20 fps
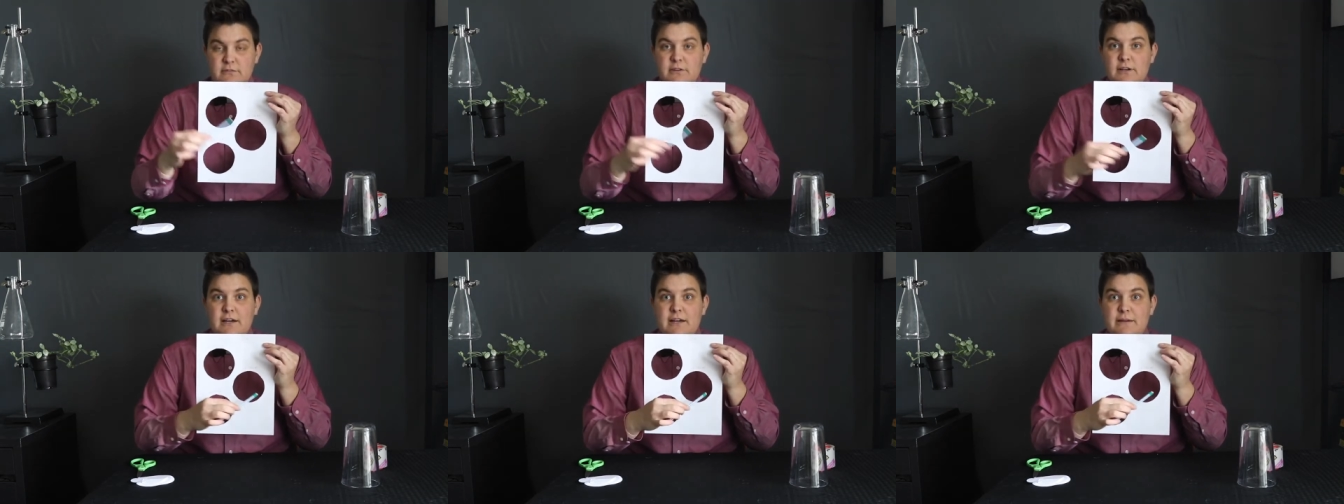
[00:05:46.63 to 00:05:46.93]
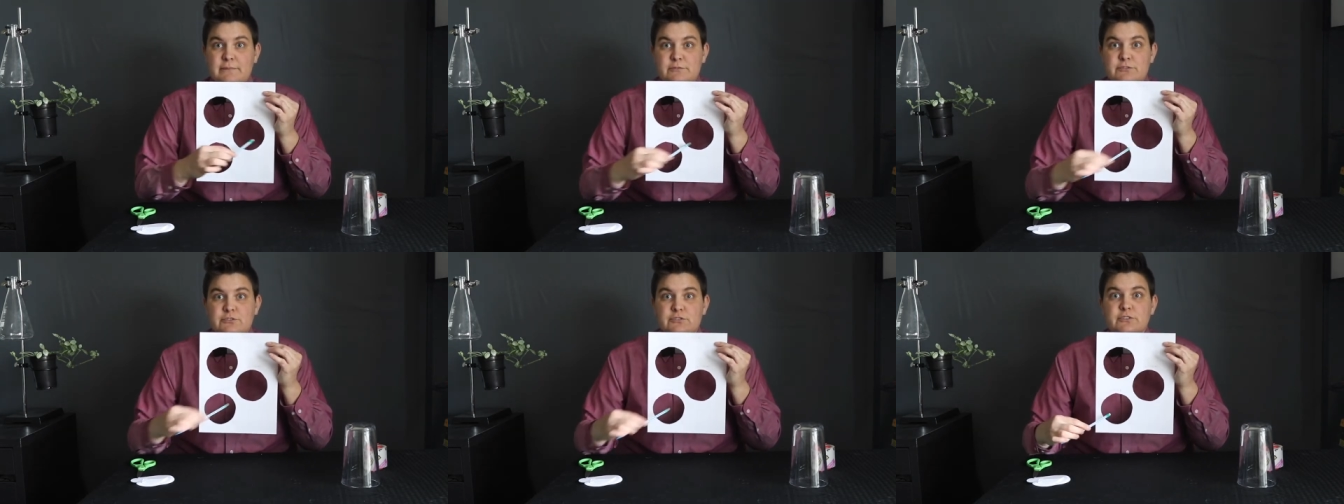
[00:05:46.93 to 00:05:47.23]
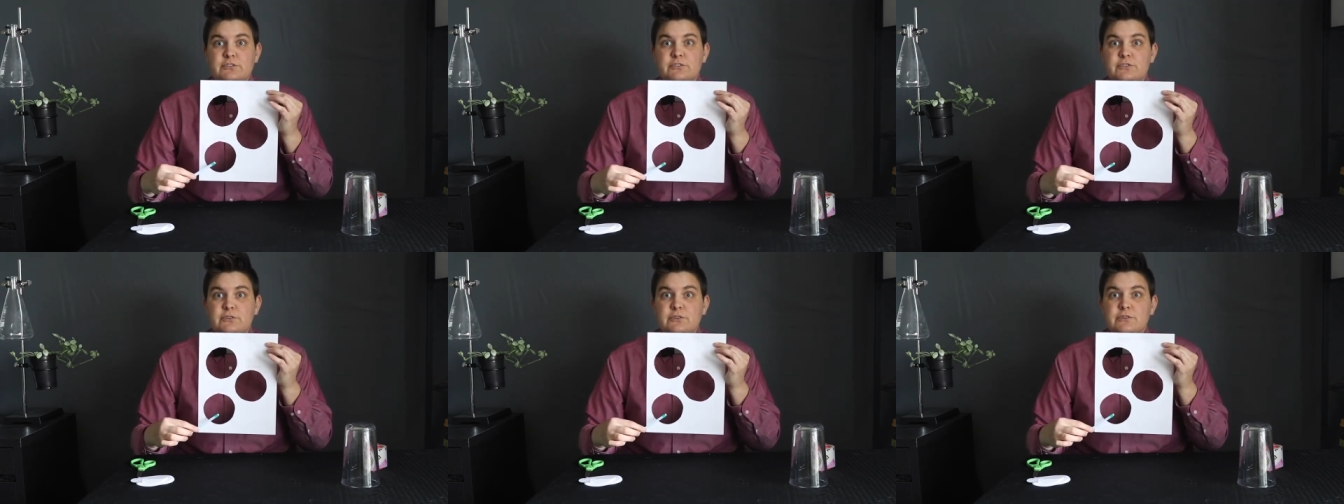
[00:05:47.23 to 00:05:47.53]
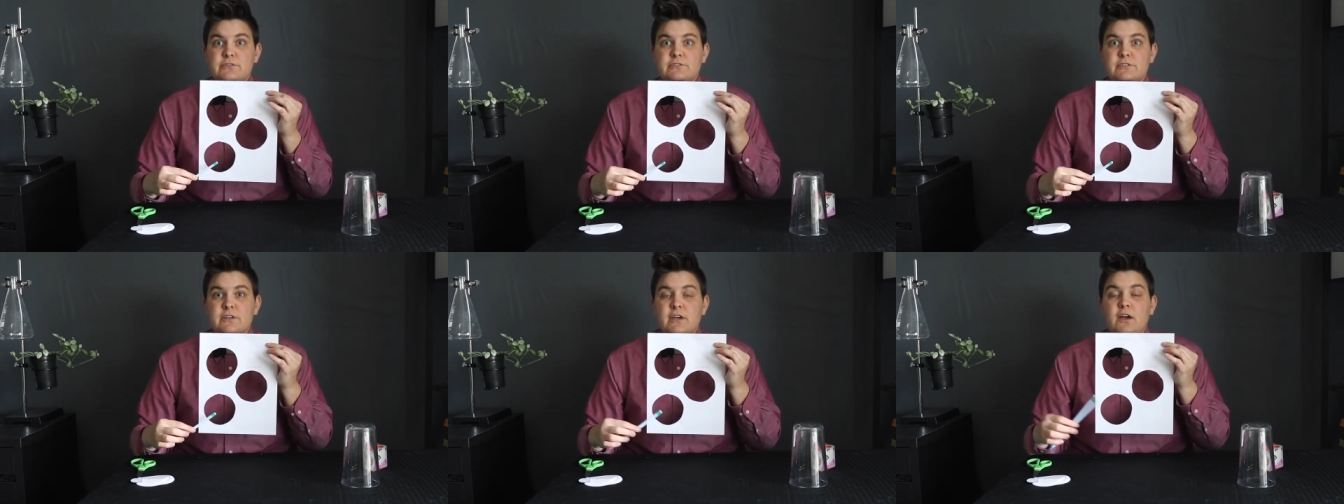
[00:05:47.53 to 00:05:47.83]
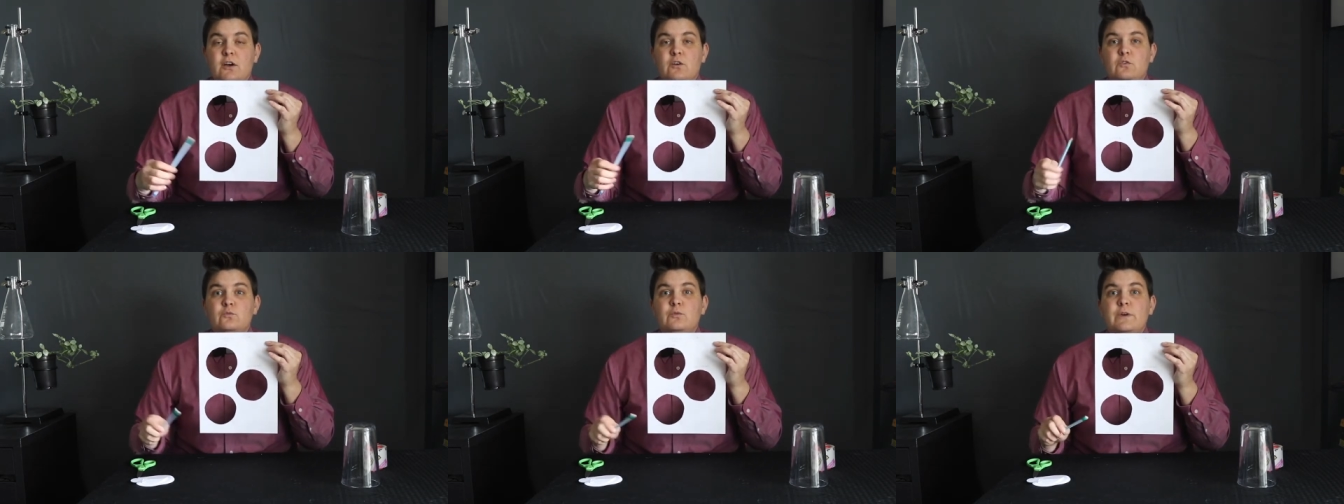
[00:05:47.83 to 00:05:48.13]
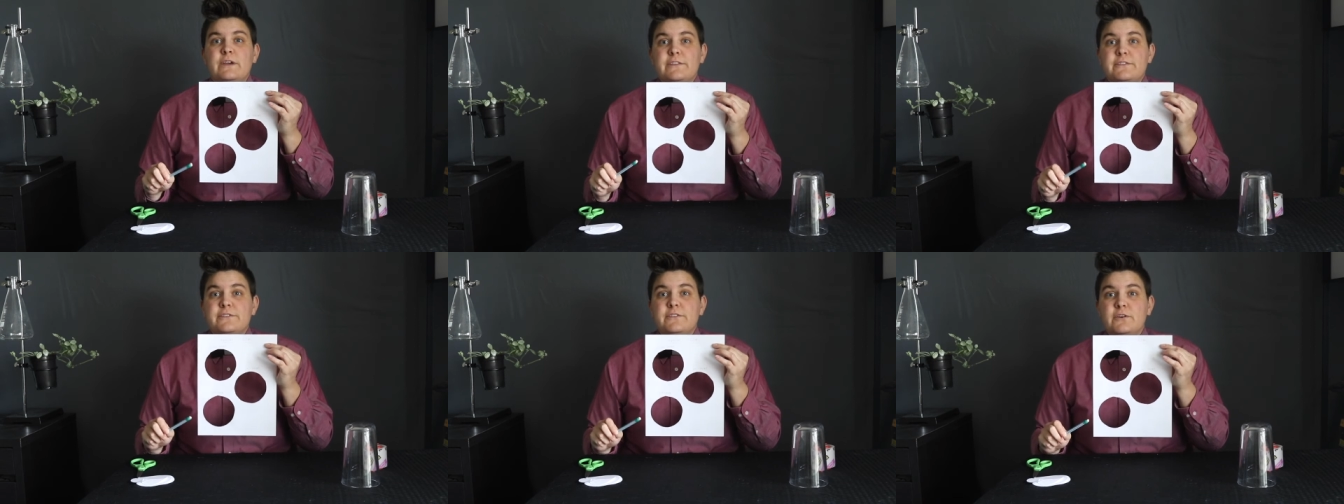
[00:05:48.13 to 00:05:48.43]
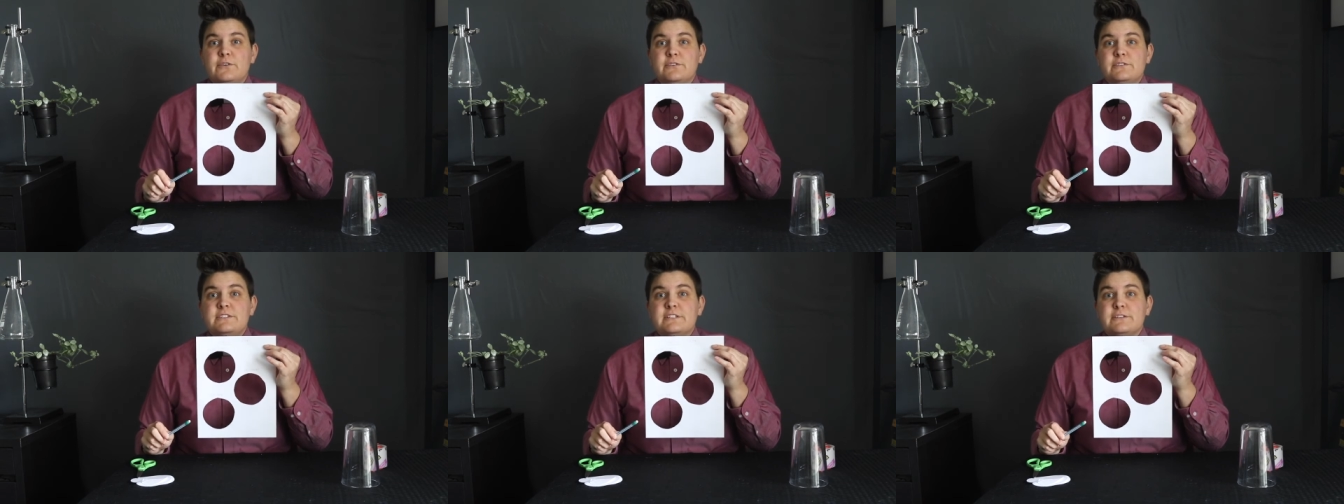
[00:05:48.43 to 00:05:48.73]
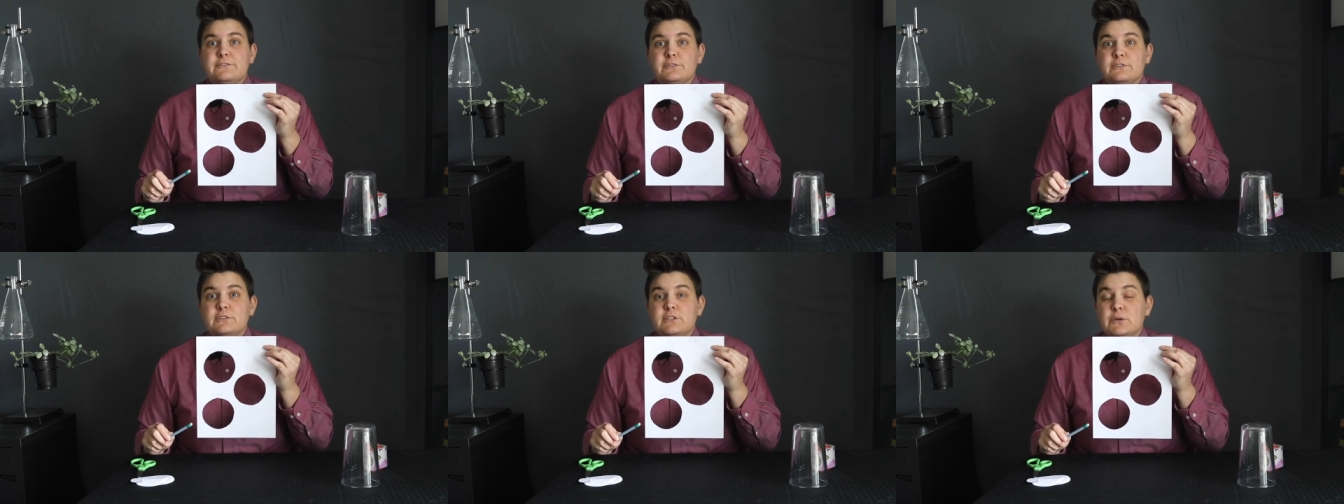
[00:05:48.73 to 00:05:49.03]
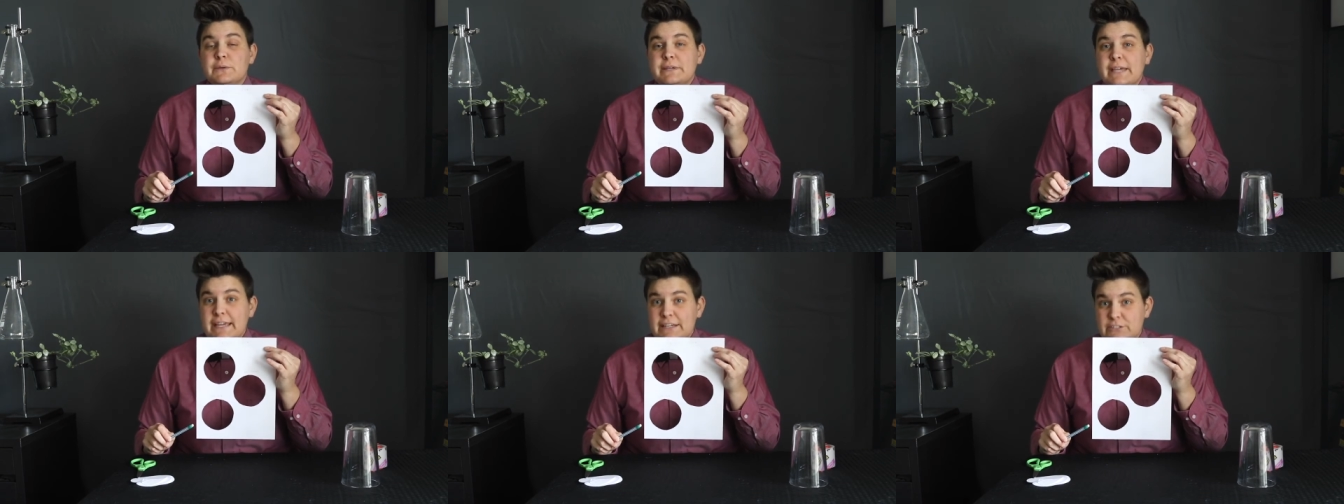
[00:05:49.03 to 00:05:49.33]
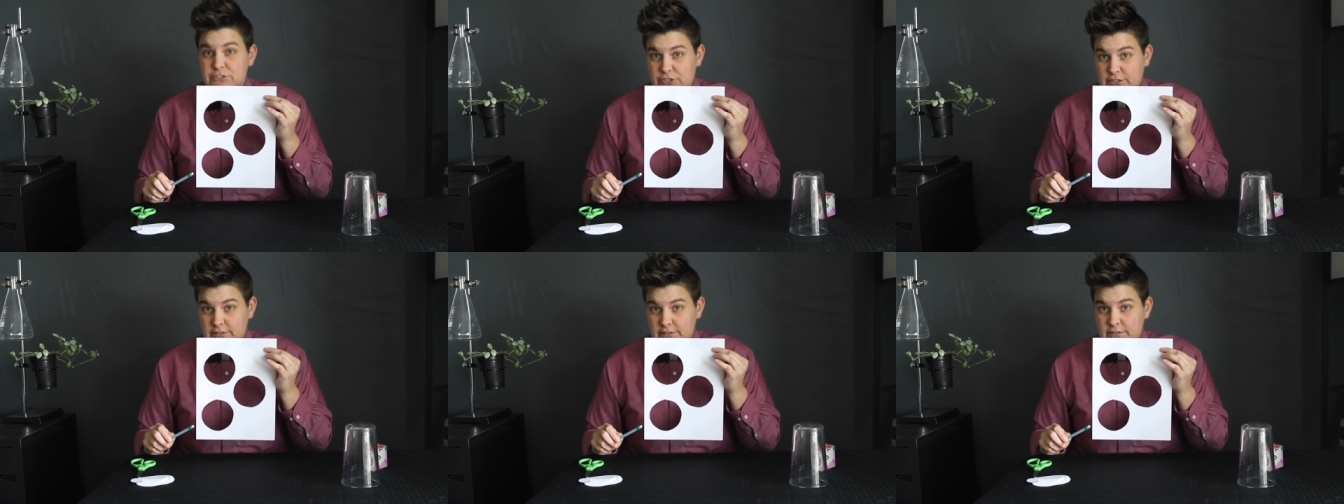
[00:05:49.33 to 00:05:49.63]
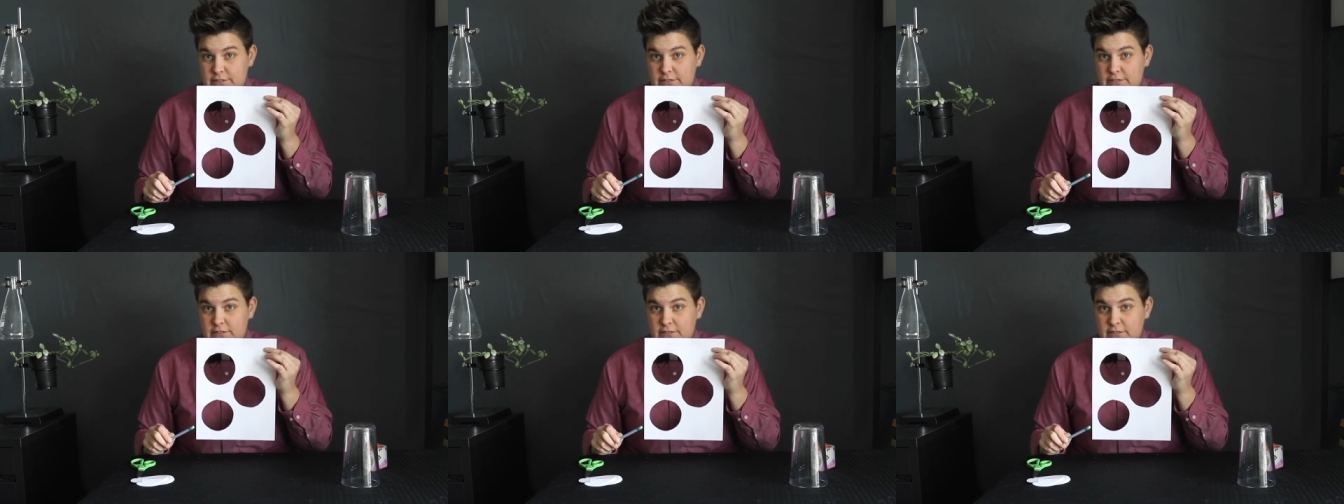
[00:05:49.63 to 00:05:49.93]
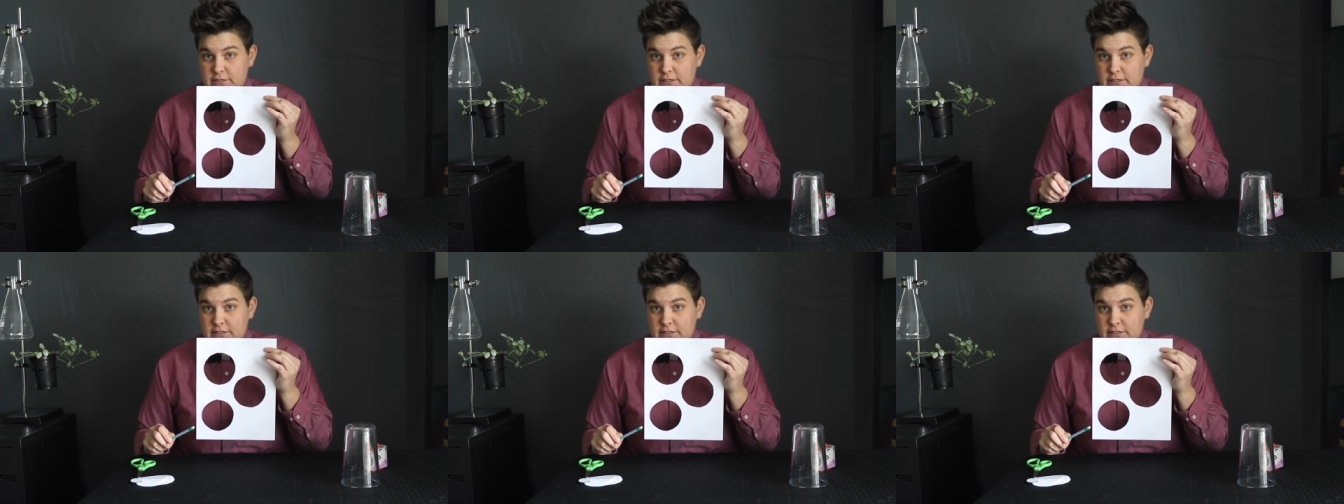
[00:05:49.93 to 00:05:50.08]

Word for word: um, circles with those different locations.